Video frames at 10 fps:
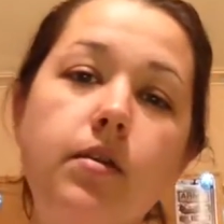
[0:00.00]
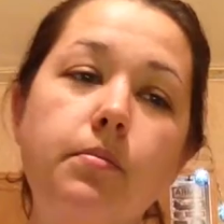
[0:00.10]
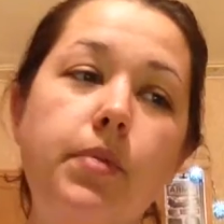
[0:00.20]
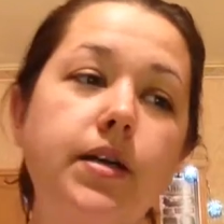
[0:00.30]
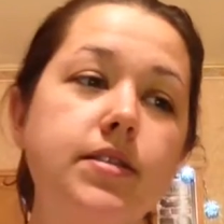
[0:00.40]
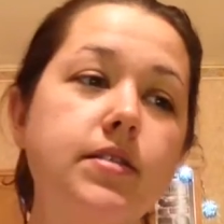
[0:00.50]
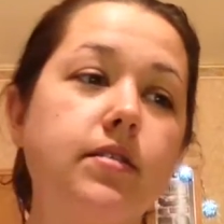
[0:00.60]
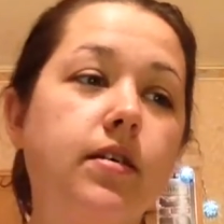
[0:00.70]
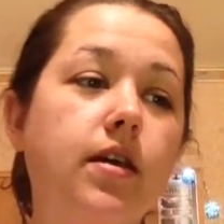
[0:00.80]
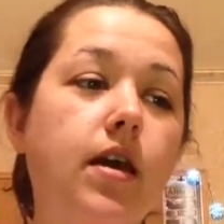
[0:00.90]
But
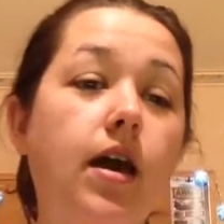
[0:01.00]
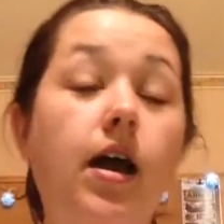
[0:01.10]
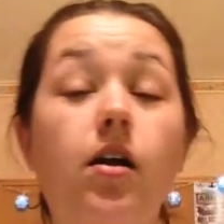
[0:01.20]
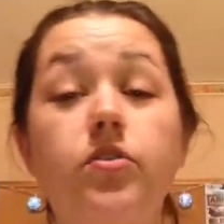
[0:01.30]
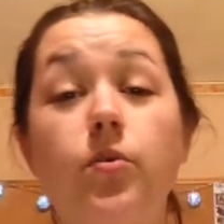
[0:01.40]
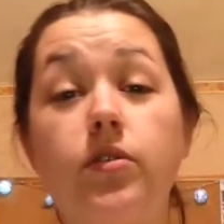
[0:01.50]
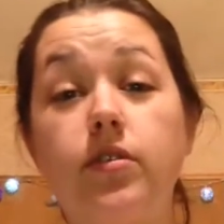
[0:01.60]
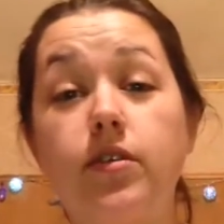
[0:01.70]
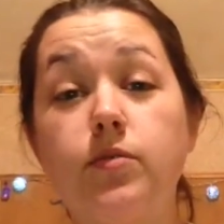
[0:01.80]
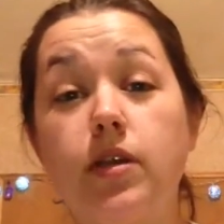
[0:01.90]
I also wasn't
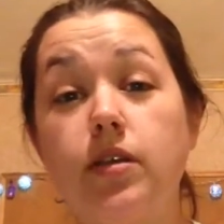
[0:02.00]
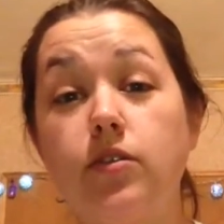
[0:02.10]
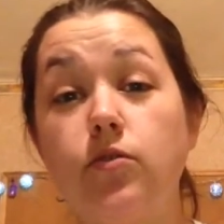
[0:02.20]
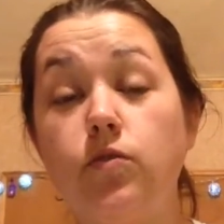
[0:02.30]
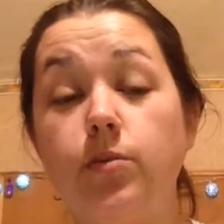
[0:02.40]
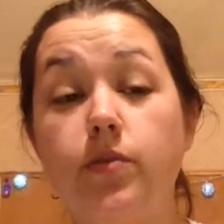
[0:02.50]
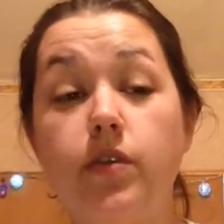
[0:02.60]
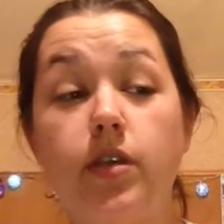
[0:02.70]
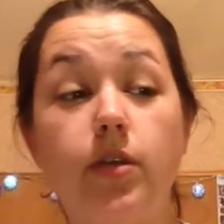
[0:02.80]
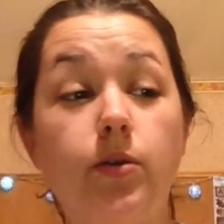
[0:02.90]
expecting to film a
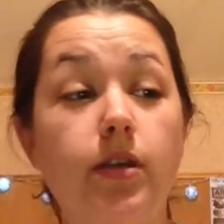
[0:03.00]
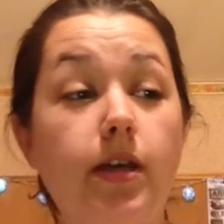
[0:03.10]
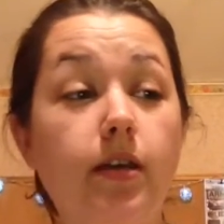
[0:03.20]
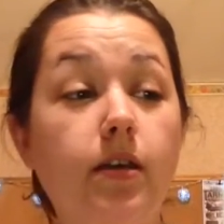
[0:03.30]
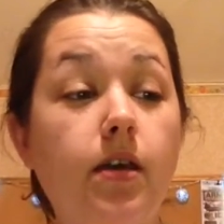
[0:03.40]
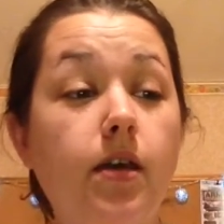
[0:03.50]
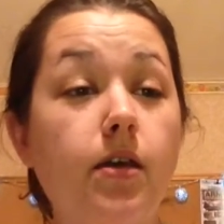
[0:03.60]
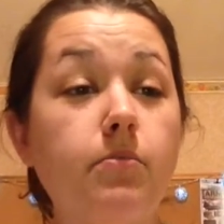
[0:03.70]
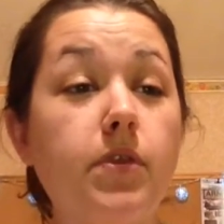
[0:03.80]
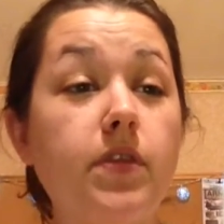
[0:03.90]
video today.
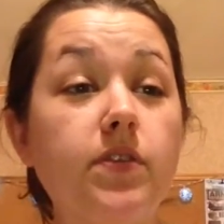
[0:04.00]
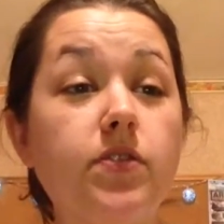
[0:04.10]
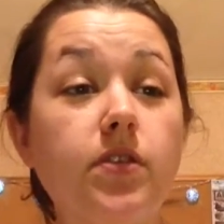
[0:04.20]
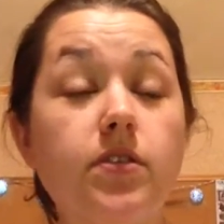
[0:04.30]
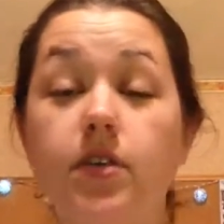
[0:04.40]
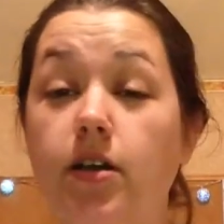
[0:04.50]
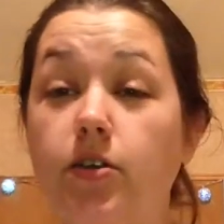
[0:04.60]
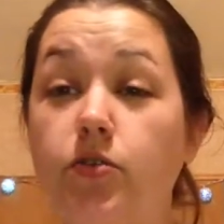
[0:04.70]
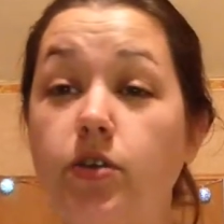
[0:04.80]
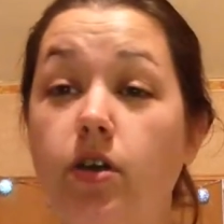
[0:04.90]
But this is a Dollar
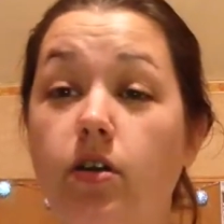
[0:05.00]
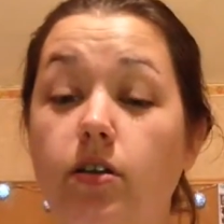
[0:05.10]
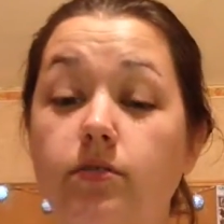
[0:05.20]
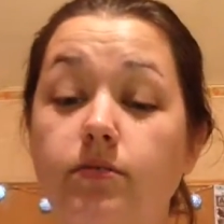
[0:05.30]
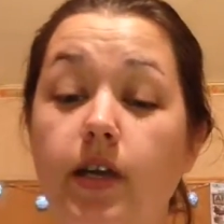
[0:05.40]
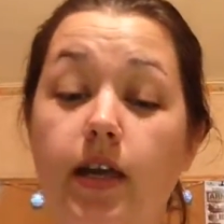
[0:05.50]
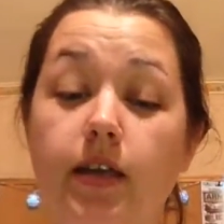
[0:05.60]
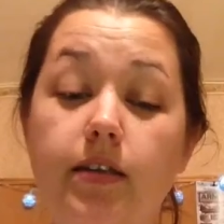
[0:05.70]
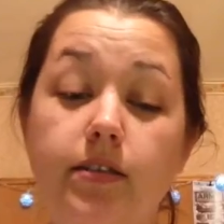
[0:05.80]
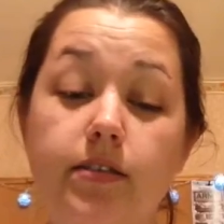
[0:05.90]
Tree haul
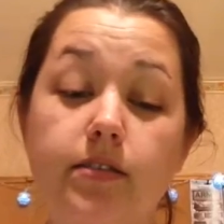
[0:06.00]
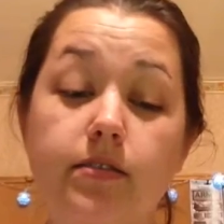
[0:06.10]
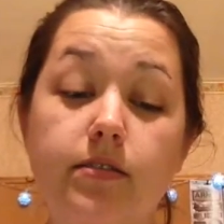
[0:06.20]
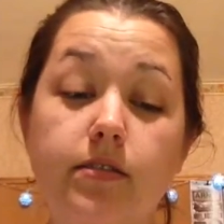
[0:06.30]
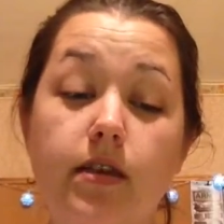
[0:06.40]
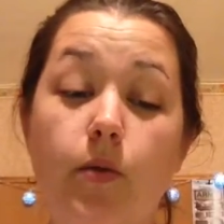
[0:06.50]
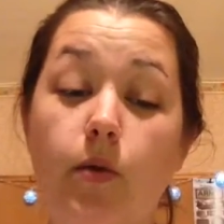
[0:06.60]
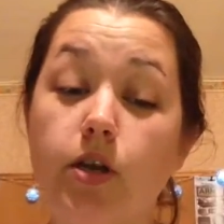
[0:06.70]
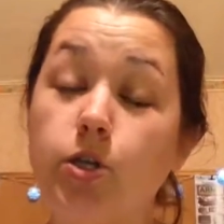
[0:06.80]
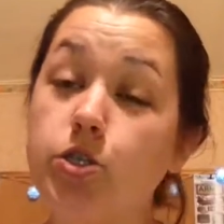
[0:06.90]
and I
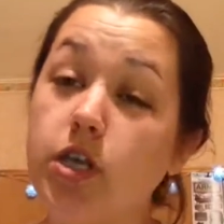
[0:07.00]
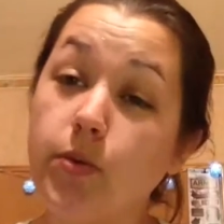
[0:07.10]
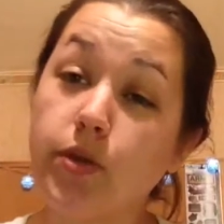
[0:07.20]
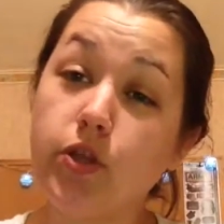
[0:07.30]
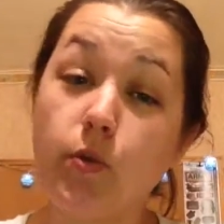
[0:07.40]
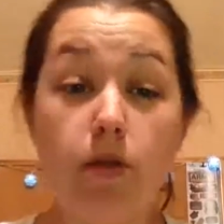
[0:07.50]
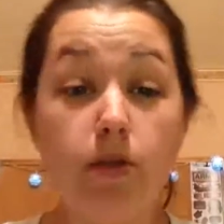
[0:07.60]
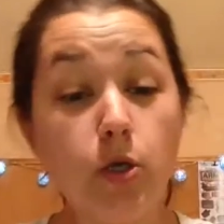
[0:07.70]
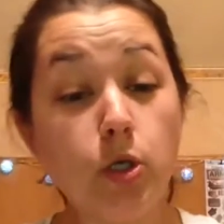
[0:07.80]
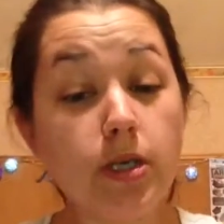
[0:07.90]
wanted to share with you all the
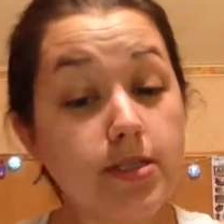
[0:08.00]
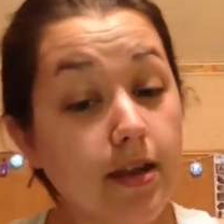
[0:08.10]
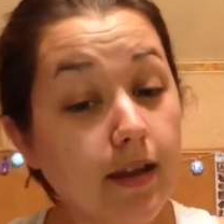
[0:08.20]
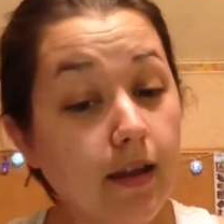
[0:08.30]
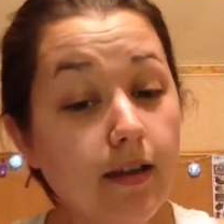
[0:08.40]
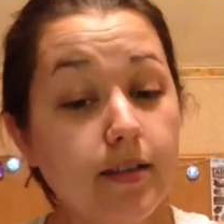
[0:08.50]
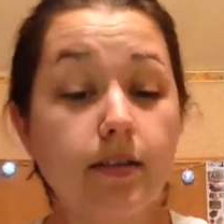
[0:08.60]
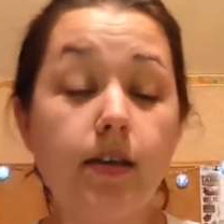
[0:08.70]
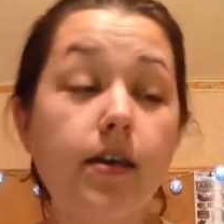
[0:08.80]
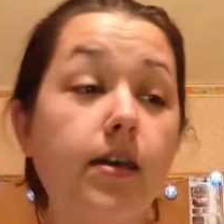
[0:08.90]
goodies that I got.
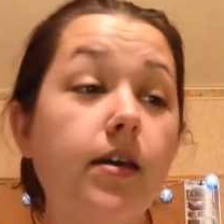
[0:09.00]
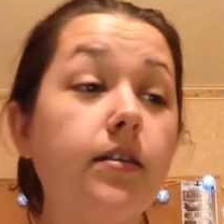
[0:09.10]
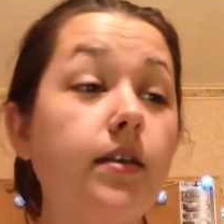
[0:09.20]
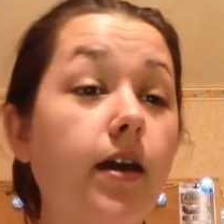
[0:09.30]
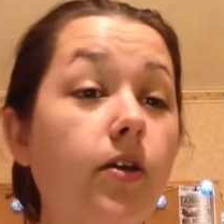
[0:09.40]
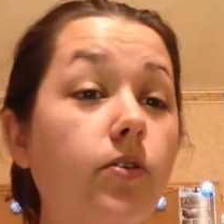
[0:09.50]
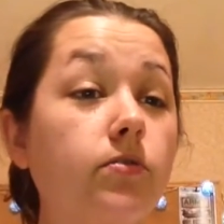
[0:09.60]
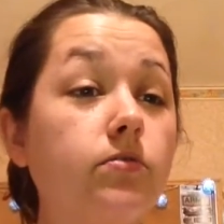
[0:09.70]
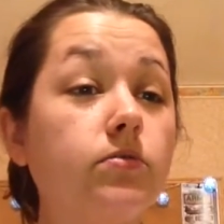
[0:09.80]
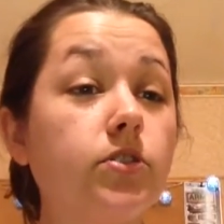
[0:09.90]

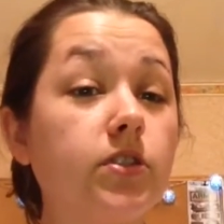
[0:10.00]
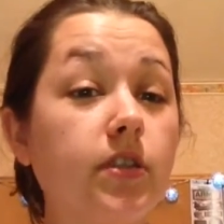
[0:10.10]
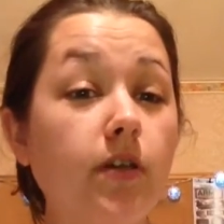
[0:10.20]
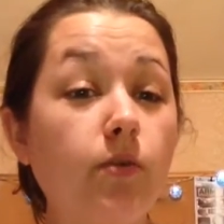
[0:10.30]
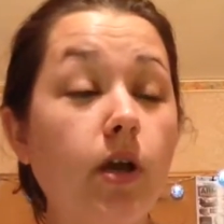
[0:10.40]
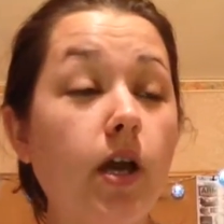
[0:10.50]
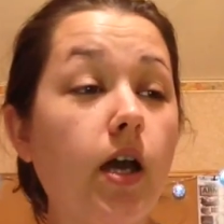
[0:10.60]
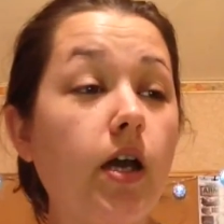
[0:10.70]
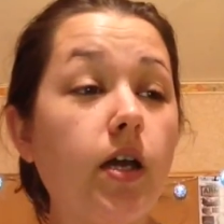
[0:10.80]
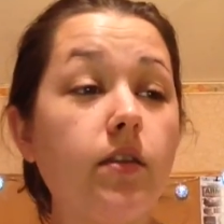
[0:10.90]
Now, just an
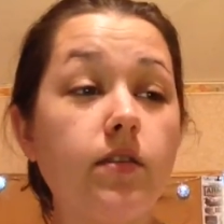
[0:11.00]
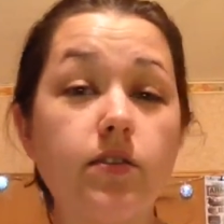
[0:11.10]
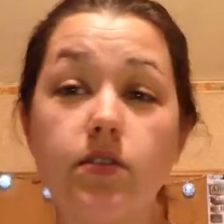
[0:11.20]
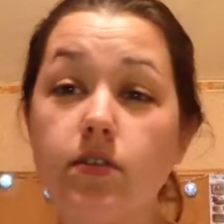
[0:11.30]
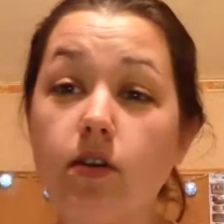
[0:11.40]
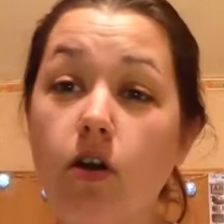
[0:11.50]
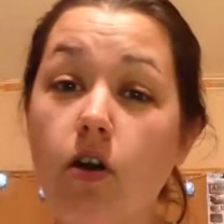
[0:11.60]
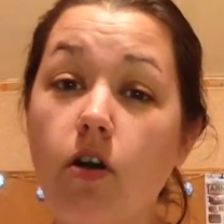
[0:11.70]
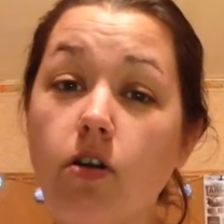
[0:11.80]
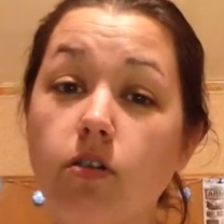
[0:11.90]
FYI, this is a
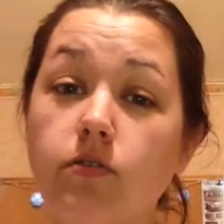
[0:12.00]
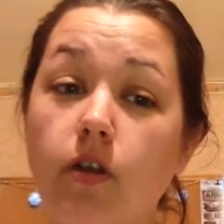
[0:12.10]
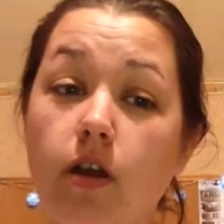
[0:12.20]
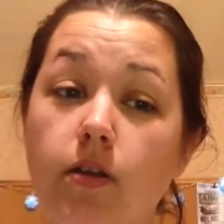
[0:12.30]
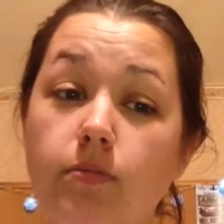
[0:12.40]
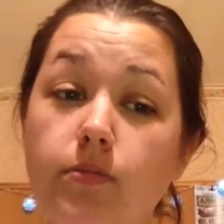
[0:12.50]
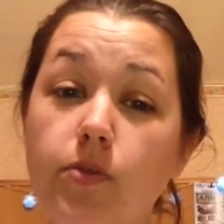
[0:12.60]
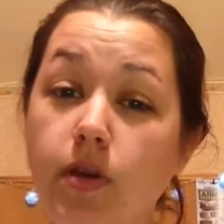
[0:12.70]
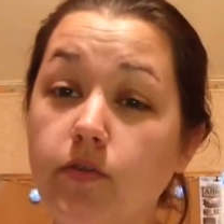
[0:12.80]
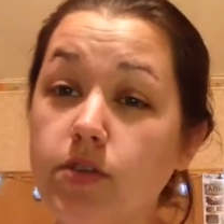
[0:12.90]
haul from
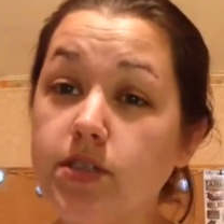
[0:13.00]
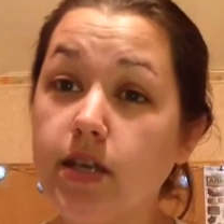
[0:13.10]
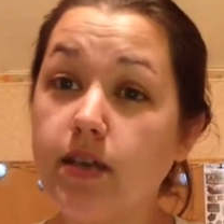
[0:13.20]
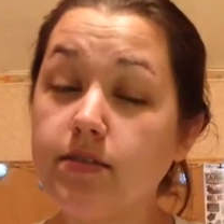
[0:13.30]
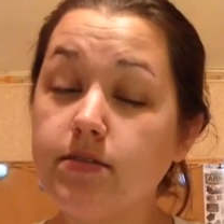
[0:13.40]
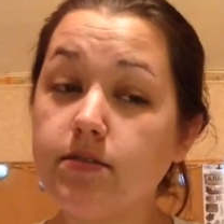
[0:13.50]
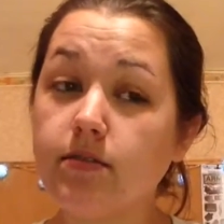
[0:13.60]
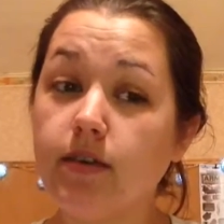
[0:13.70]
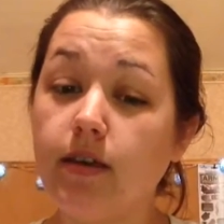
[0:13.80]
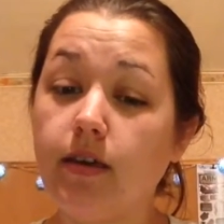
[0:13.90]
three different cities.
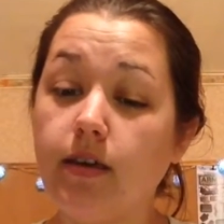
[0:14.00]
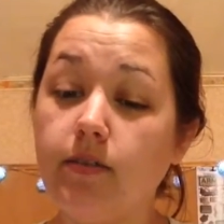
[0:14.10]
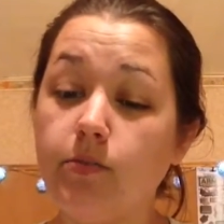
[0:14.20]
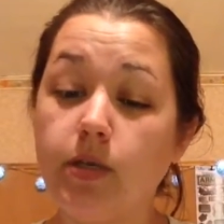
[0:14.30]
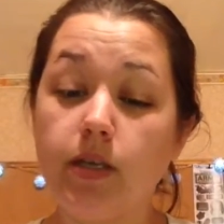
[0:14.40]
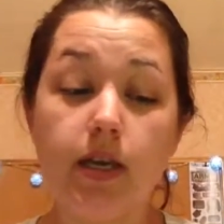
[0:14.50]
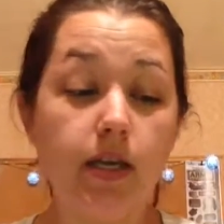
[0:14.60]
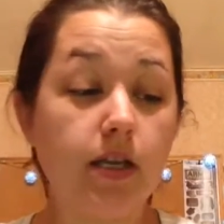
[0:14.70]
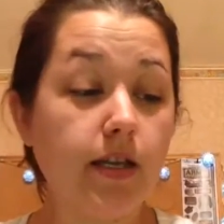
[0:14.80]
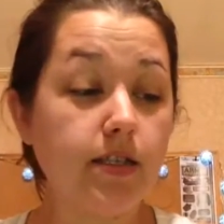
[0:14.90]
I've been kind
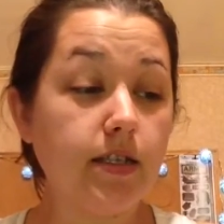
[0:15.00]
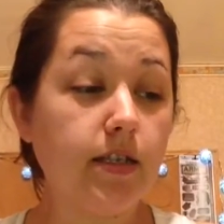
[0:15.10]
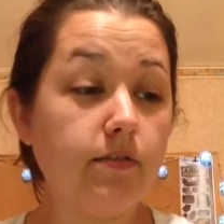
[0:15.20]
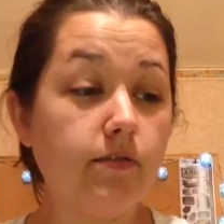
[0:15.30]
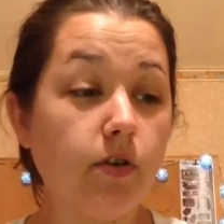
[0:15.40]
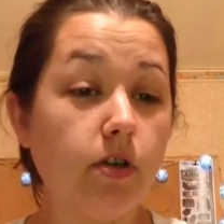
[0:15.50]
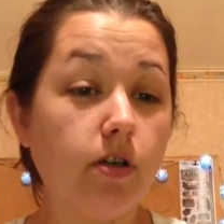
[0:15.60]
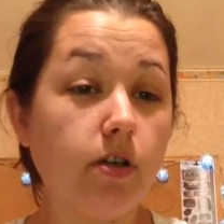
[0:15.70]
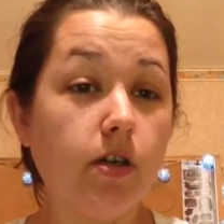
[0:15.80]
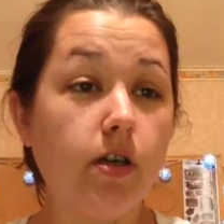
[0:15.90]
of collecting it for